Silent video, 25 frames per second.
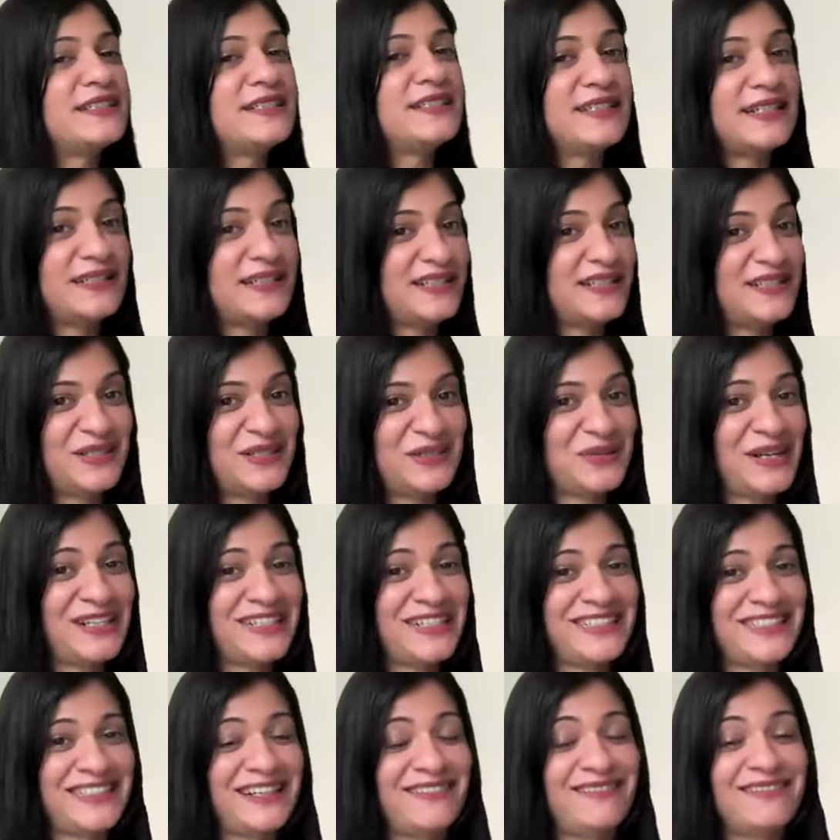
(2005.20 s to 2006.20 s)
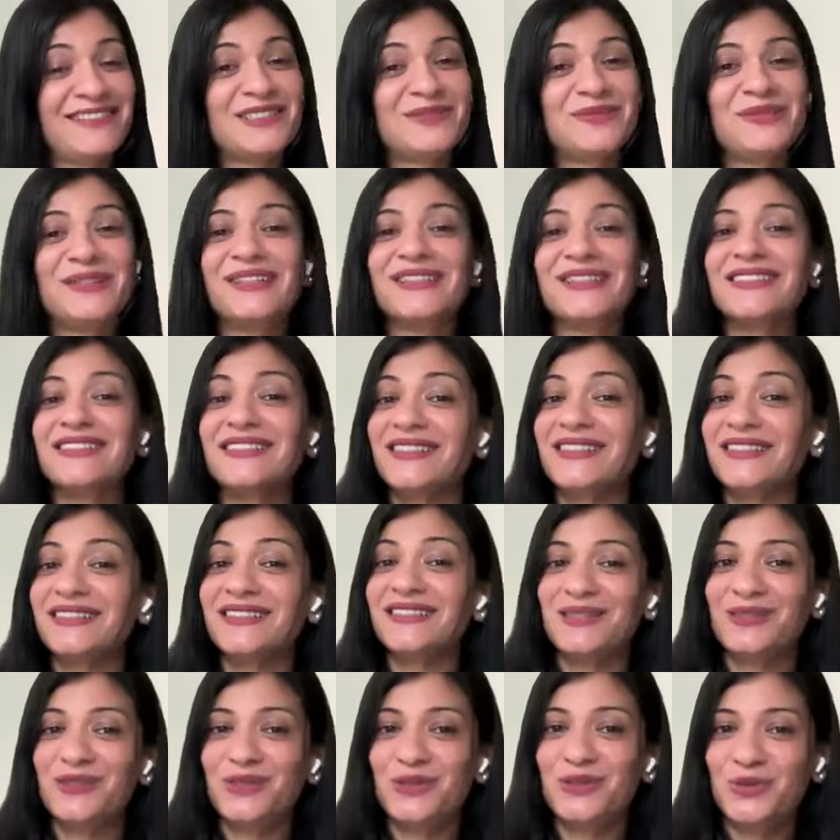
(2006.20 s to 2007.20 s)
We can say this to ourselves, we can
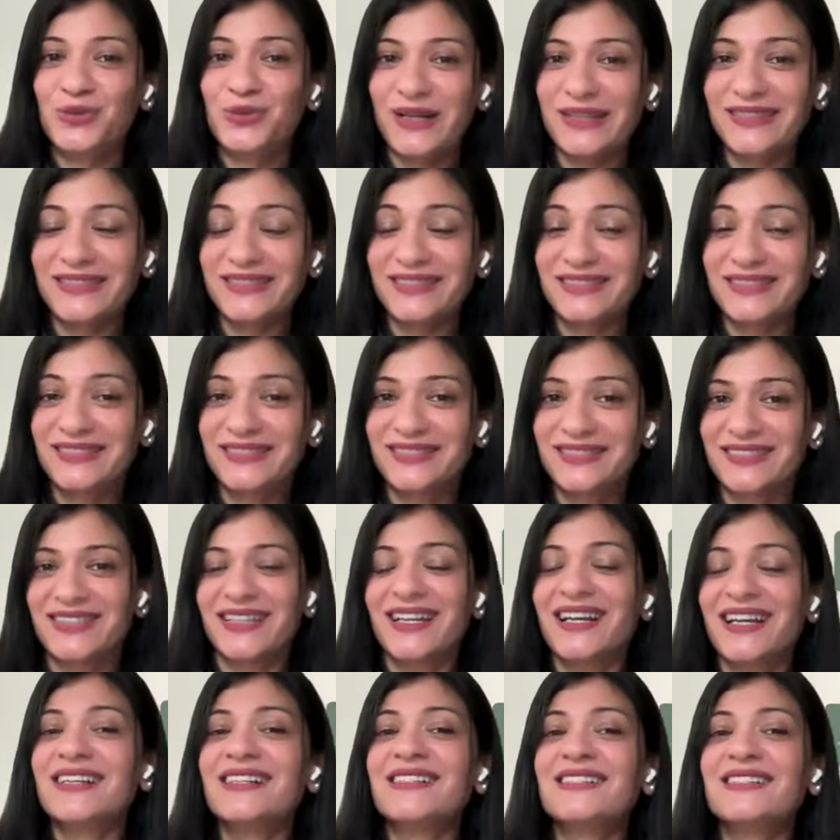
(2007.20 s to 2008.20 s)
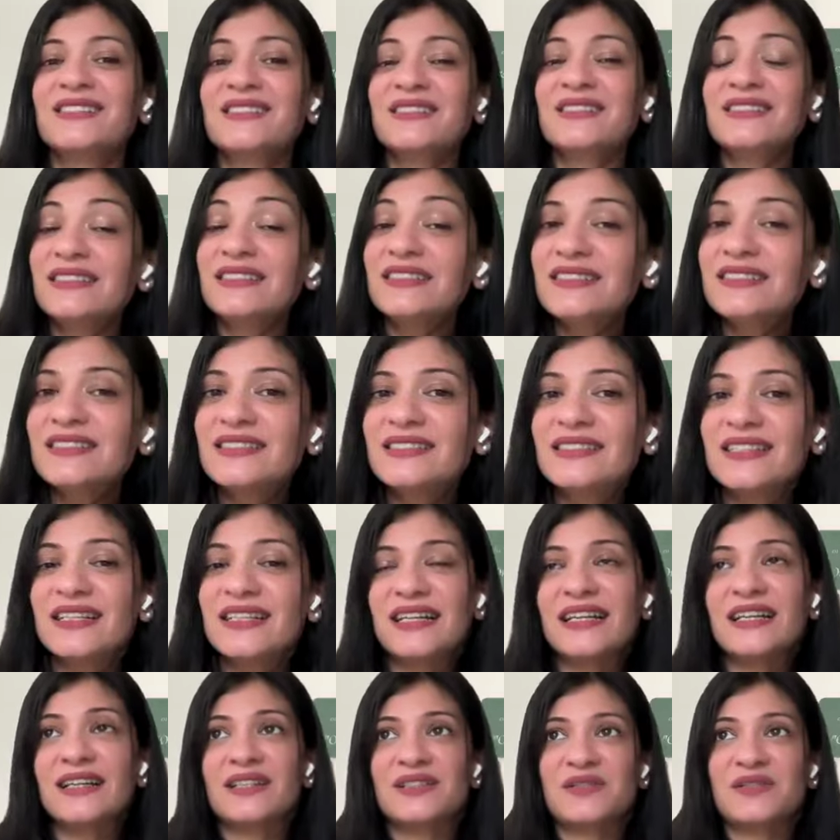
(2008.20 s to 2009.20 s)
say this to others. So
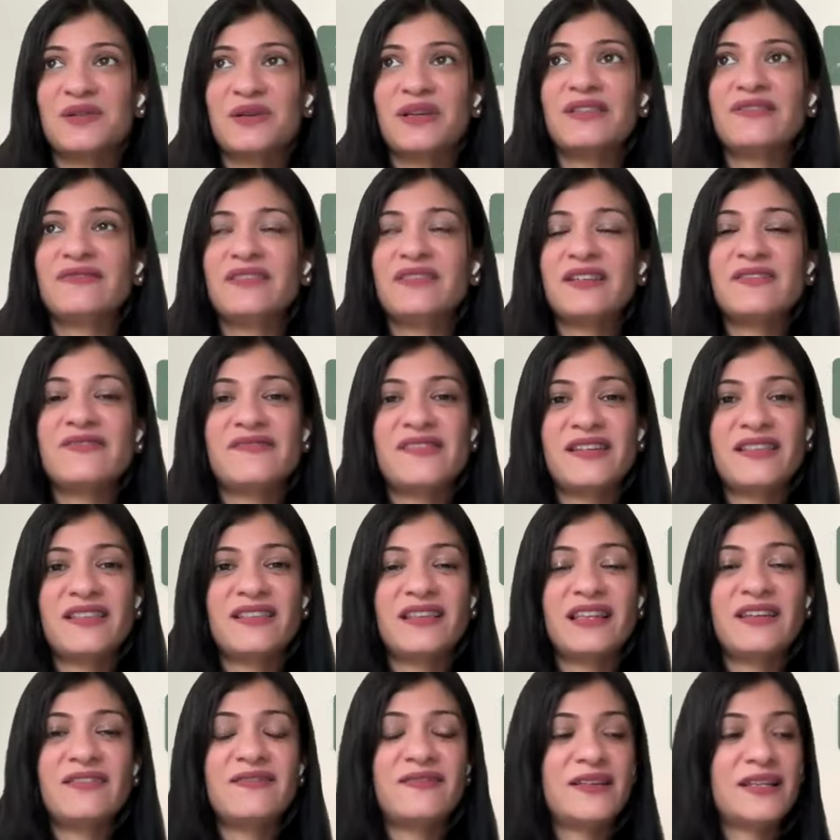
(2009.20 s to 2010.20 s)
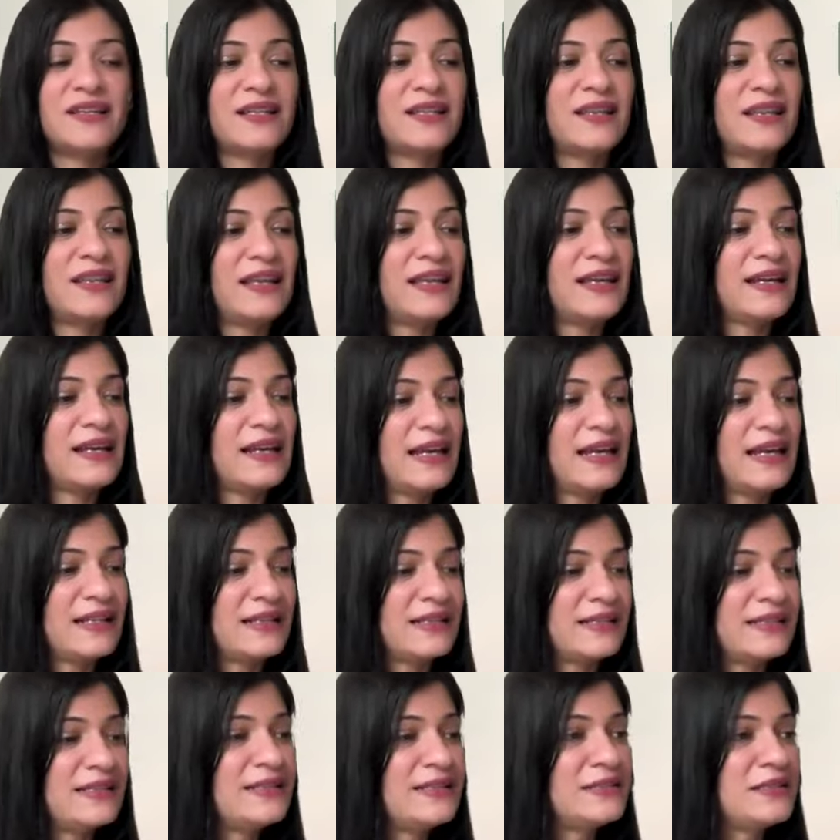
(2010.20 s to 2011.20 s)
this, if we think
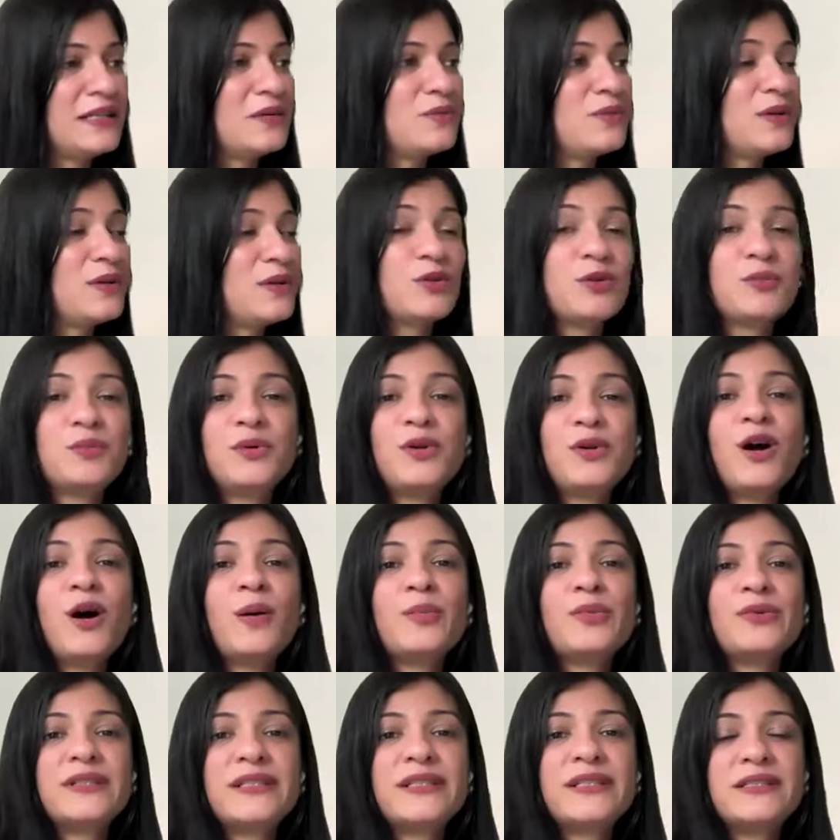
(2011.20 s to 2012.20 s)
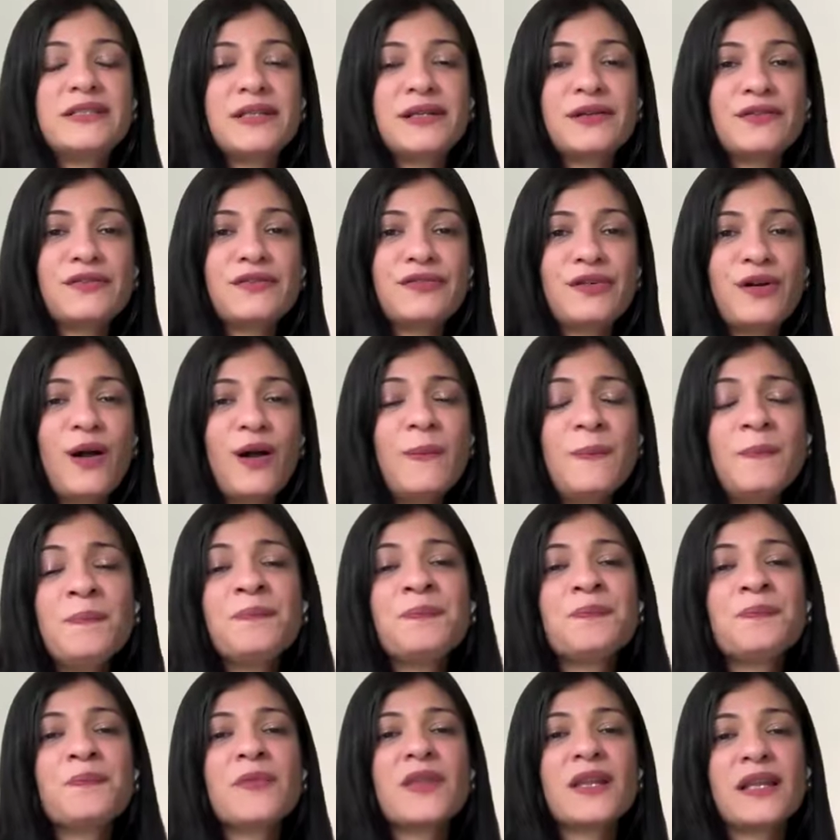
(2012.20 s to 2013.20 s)
like this, then we could be operating from
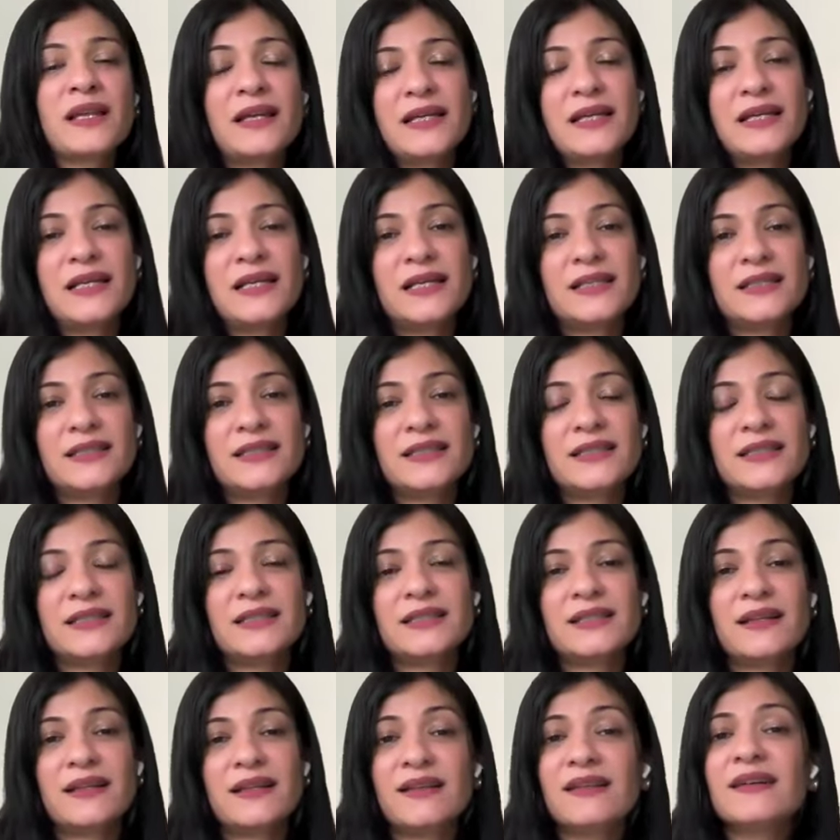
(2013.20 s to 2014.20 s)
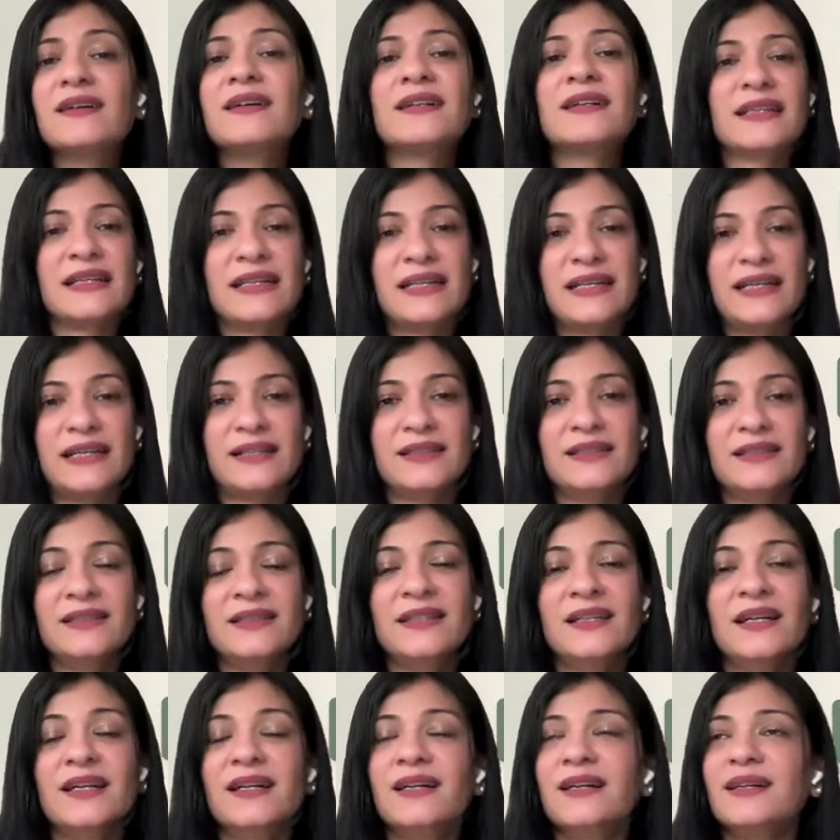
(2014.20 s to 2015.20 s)
the third layer,
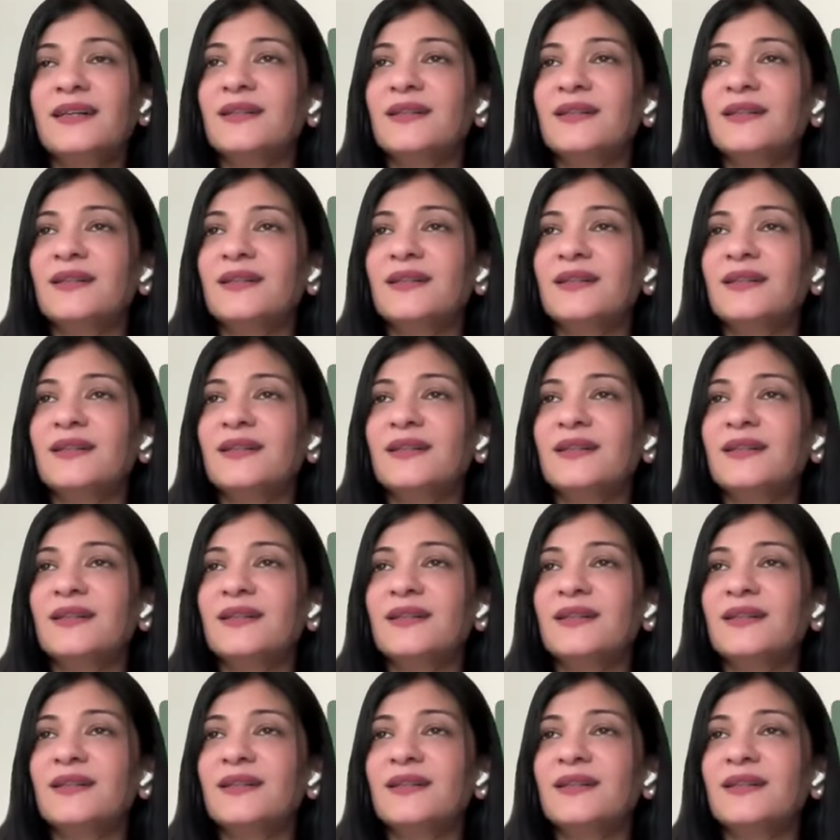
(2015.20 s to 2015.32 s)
